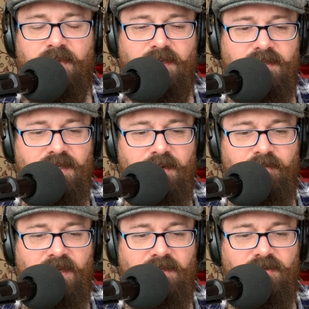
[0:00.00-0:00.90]
But
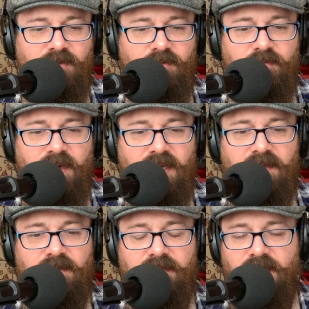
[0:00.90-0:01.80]
they do
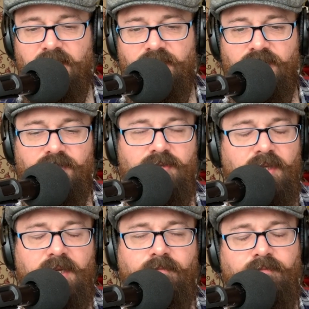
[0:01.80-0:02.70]
make delicious
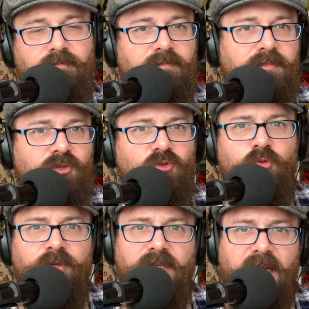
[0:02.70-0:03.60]

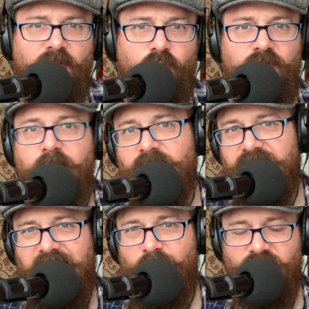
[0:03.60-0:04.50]
strawberry and cream
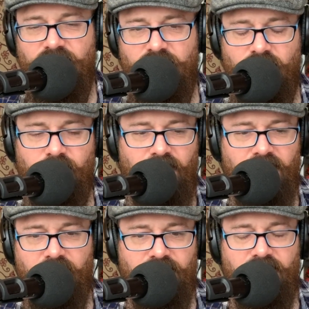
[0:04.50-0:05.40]
sandwiches. You can
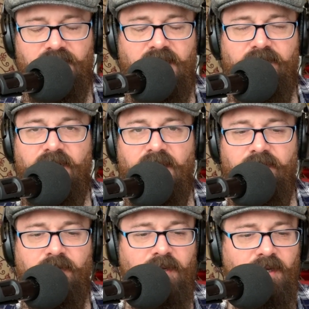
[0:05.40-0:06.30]
buy those at the
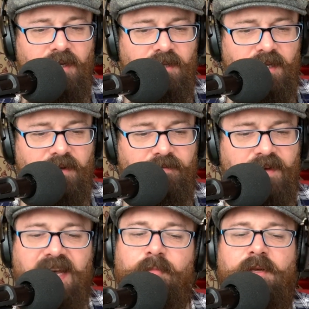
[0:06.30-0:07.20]
7-Eleven. They're
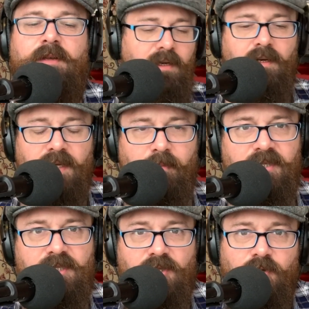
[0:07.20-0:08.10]
fab.
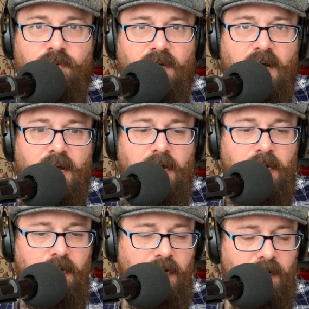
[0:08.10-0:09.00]
Number two,
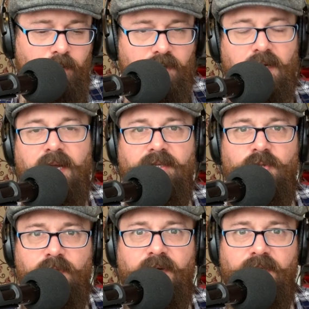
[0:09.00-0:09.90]
I would like
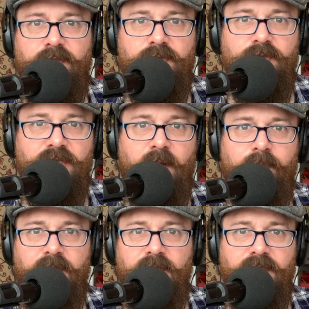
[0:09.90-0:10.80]
to have understood
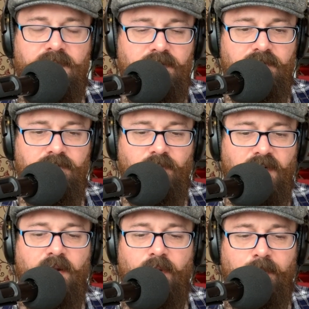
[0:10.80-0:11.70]
Japanese
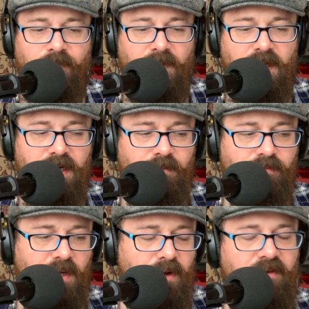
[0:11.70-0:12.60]
when I went.
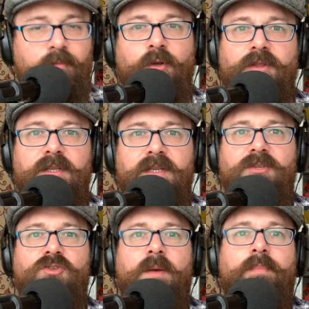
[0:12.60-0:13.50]
My wife booked the
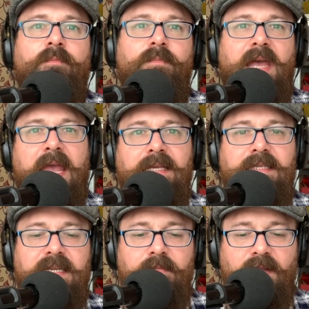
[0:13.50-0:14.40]
trip
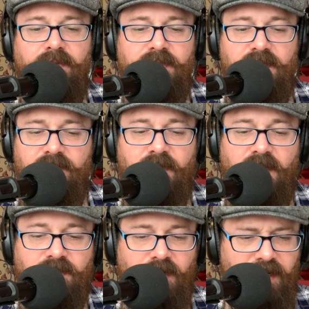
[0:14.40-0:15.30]
18 months in
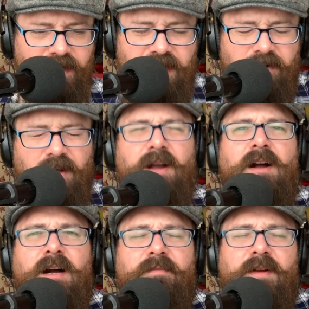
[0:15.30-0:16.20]
advance, so I had a year and a
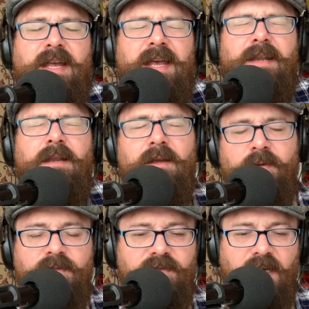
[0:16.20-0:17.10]
half. I had
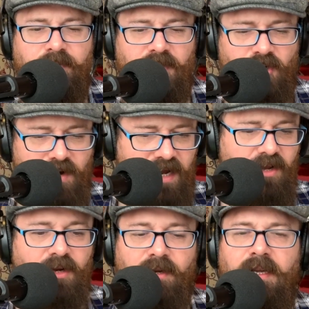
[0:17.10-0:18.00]
loads of time to crack
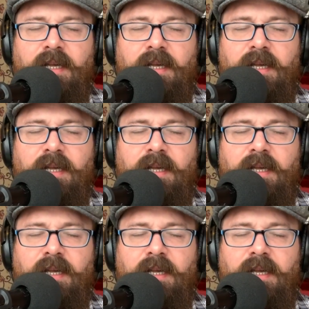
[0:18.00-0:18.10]
on.